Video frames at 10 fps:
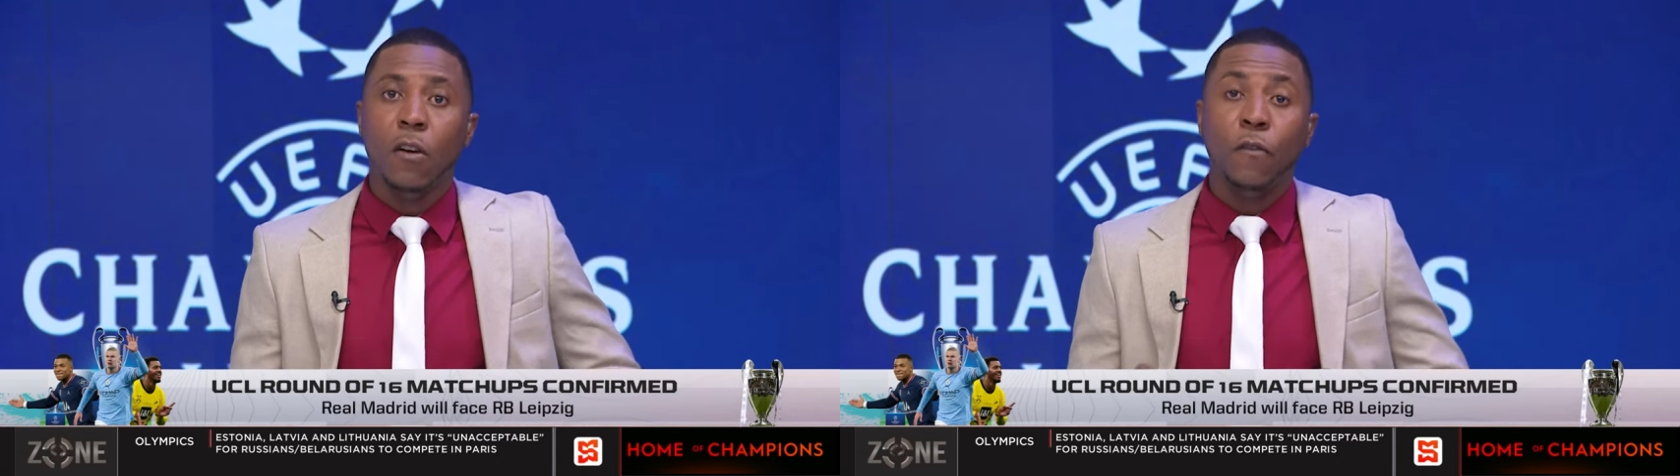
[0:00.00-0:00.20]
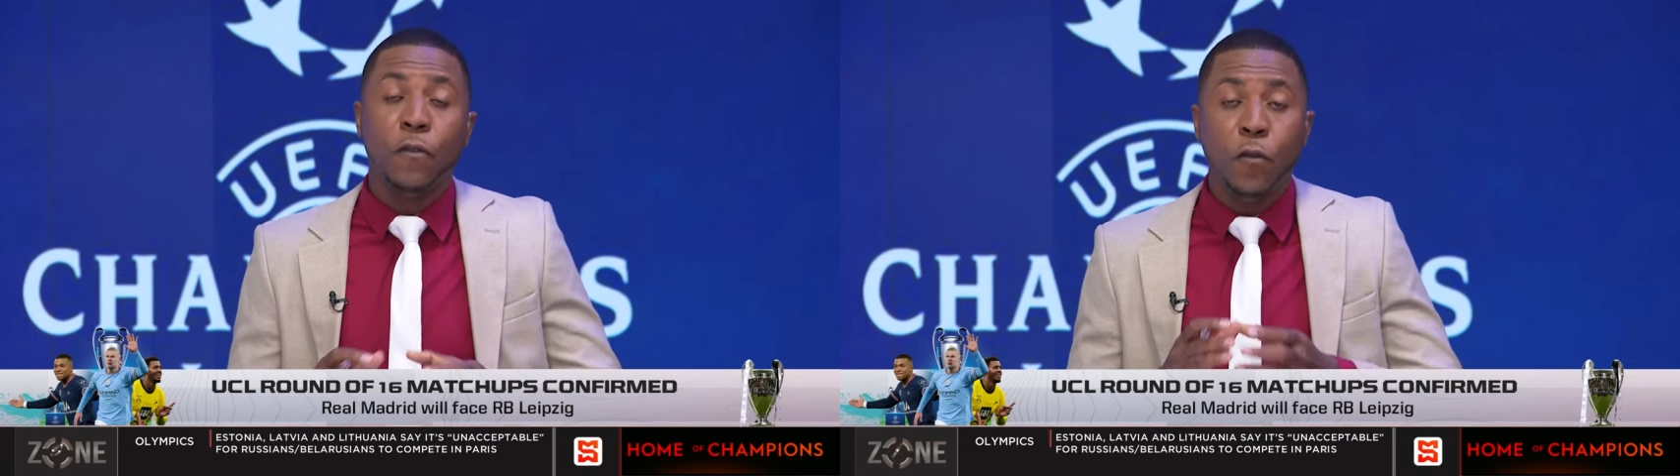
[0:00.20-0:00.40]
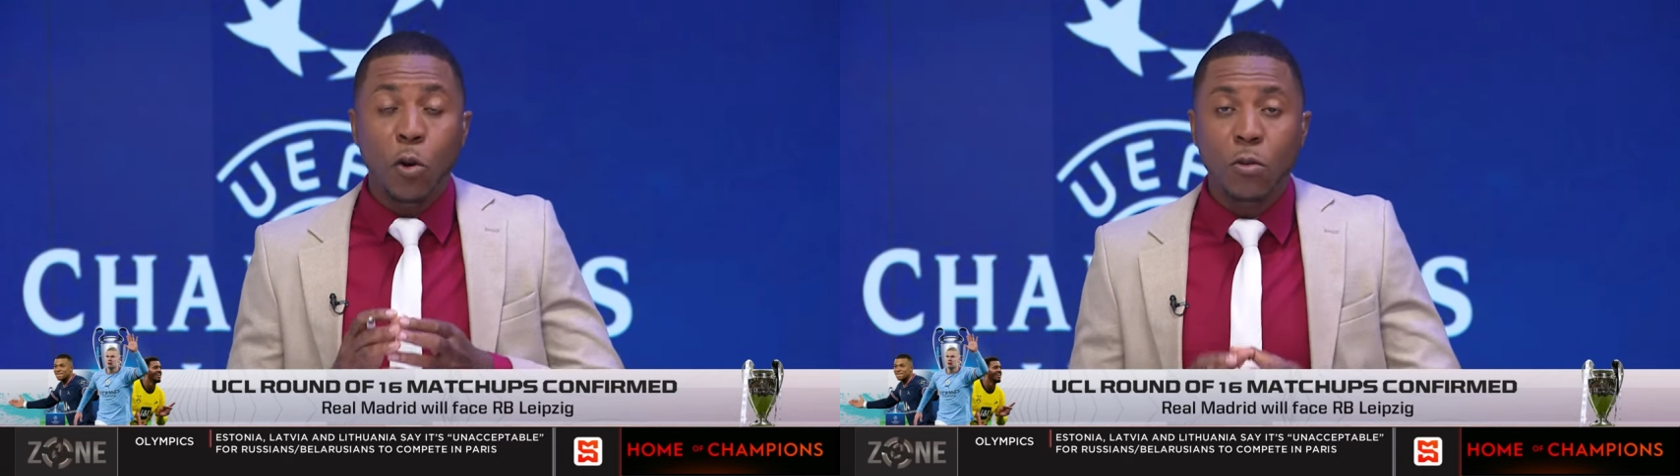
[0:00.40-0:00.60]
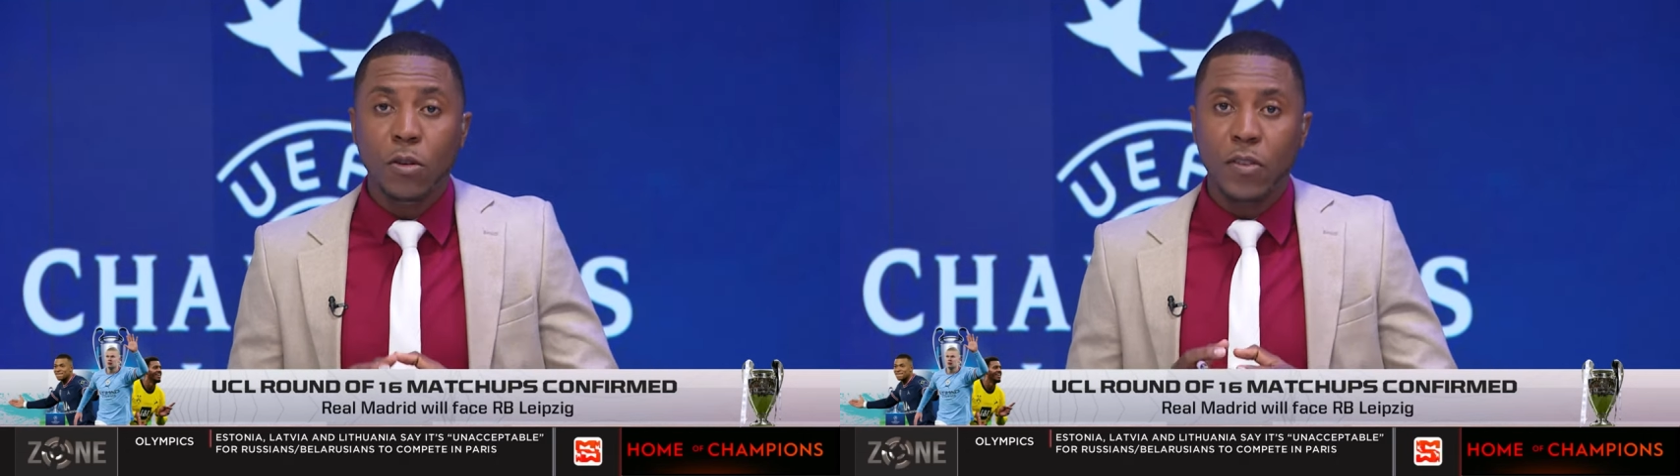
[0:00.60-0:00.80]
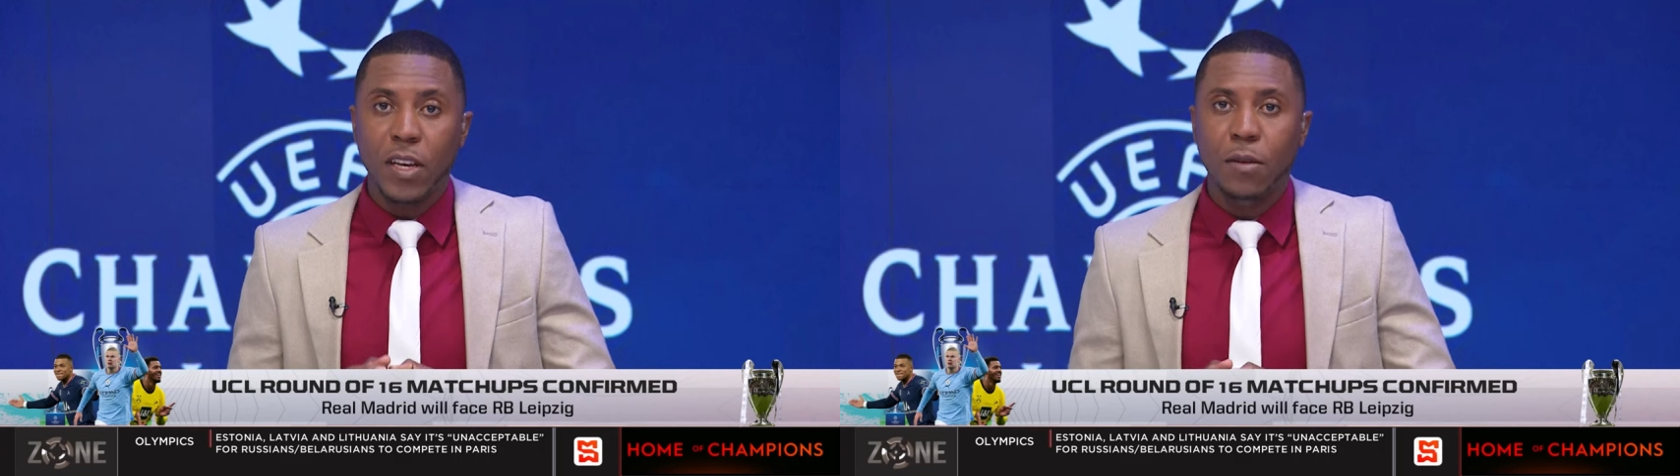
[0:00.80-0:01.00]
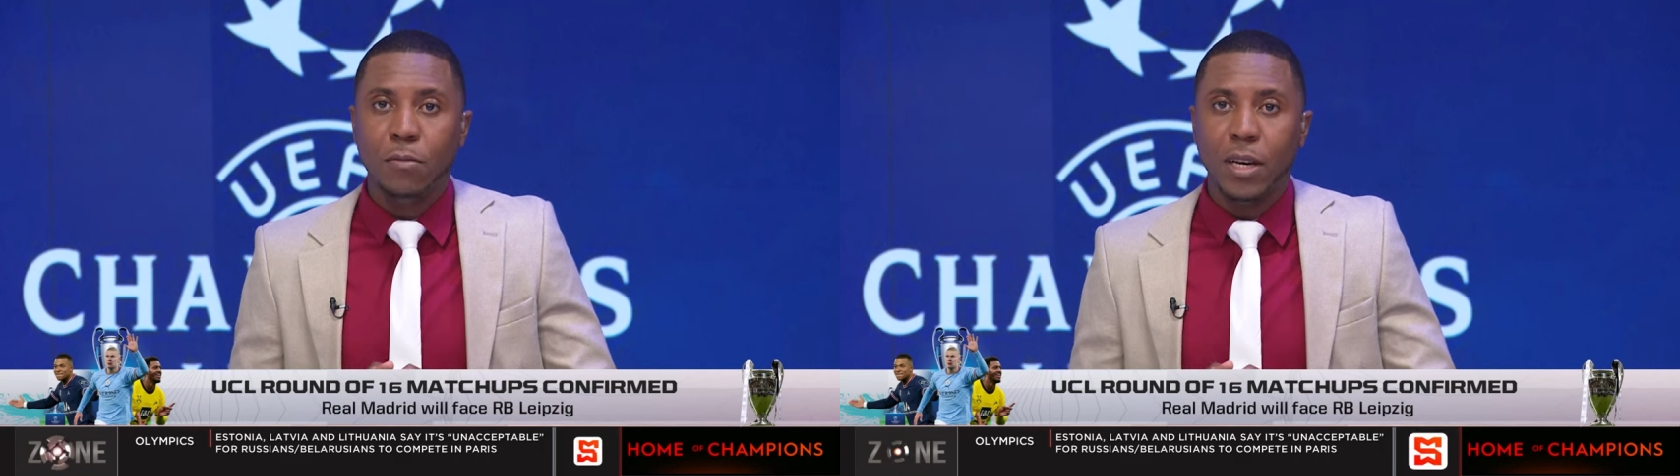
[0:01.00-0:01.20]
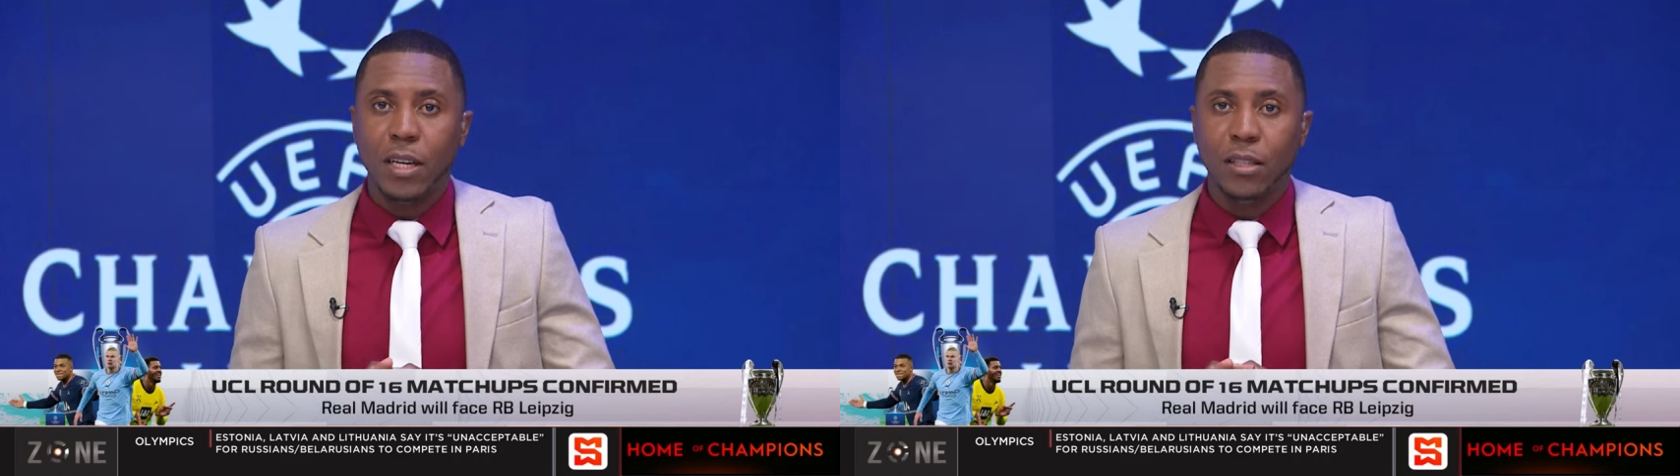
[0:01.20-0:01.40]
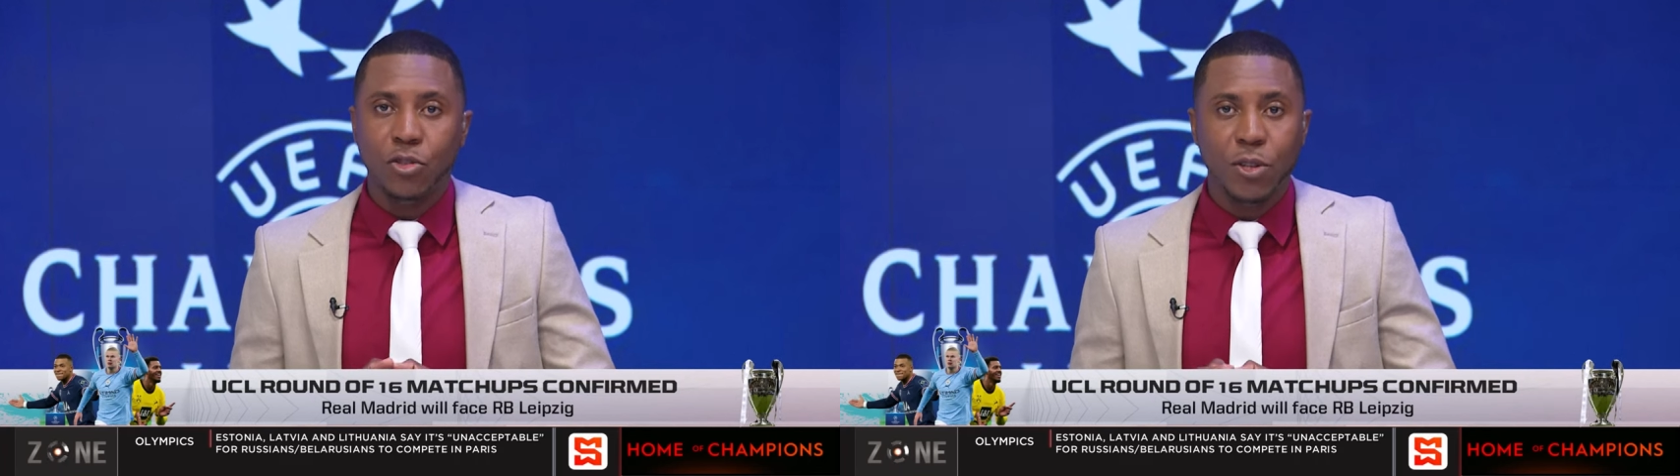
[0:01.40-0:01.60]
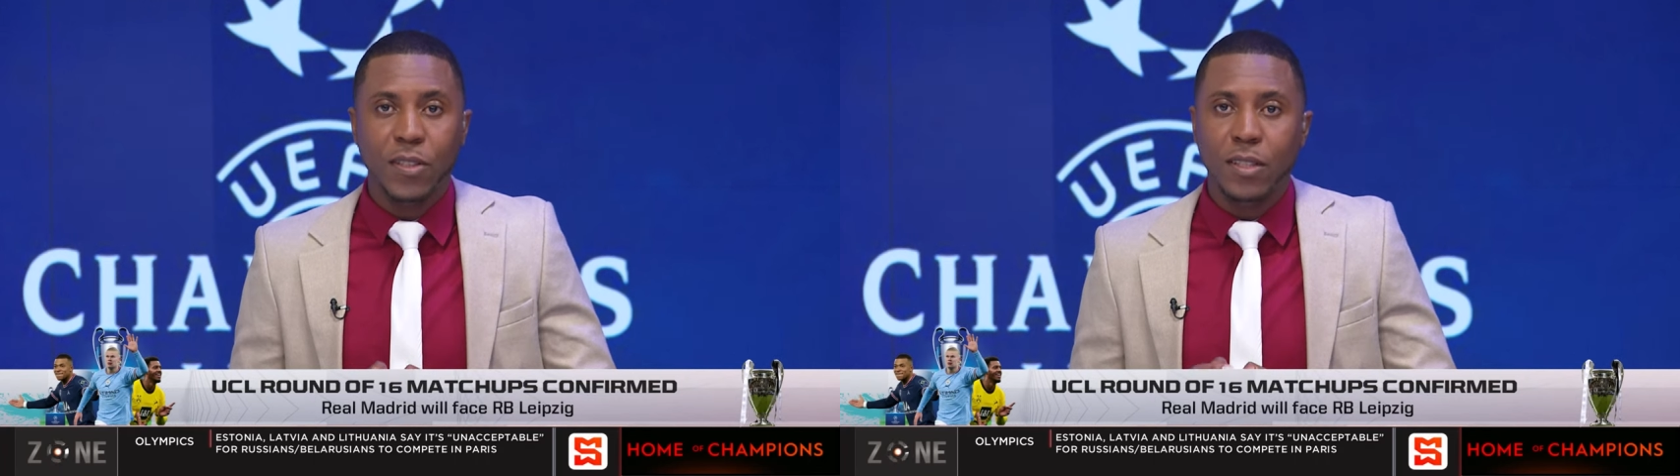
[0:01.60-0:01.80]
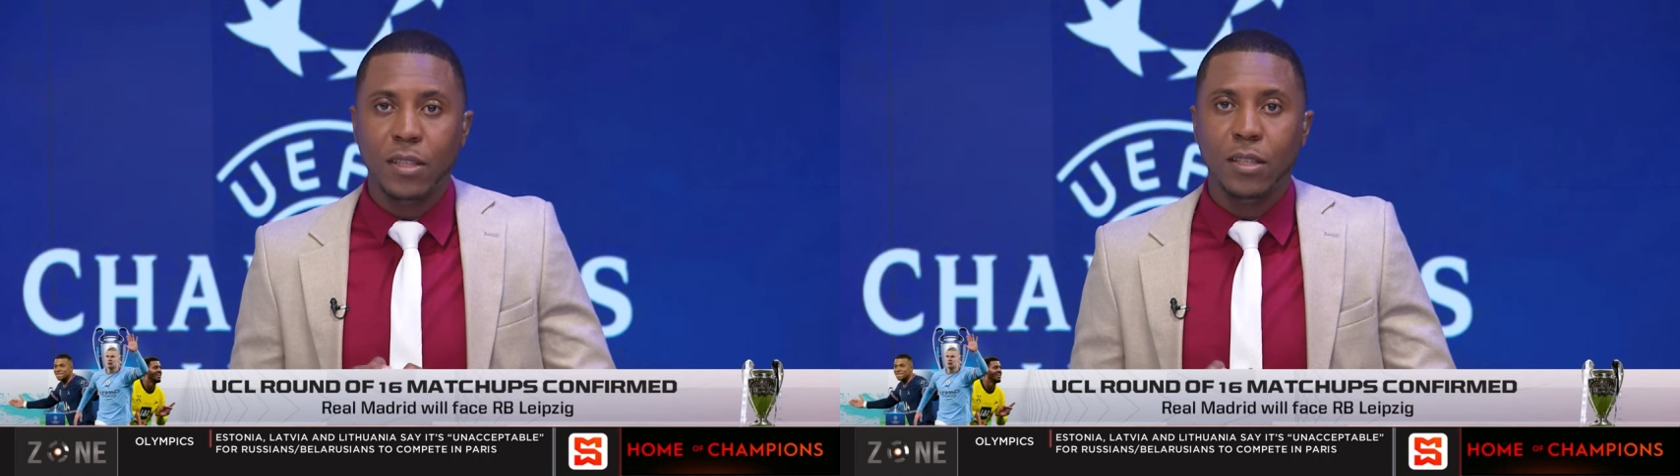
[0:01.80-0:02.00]
Four of them, and
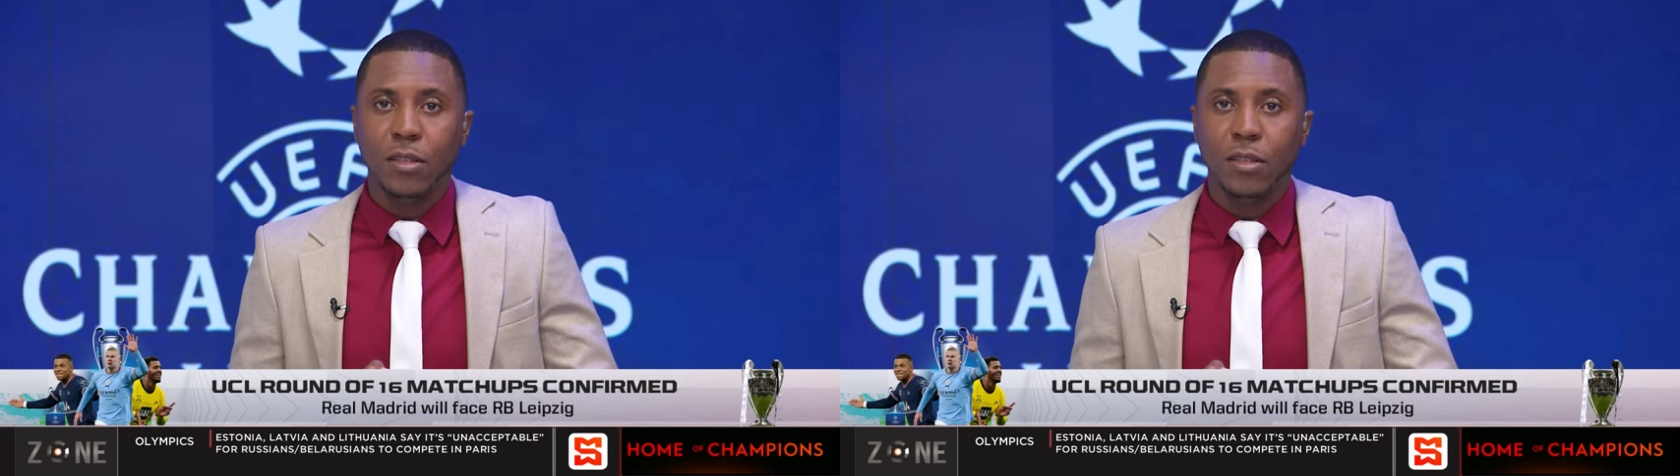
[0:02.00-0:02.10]
interestingly,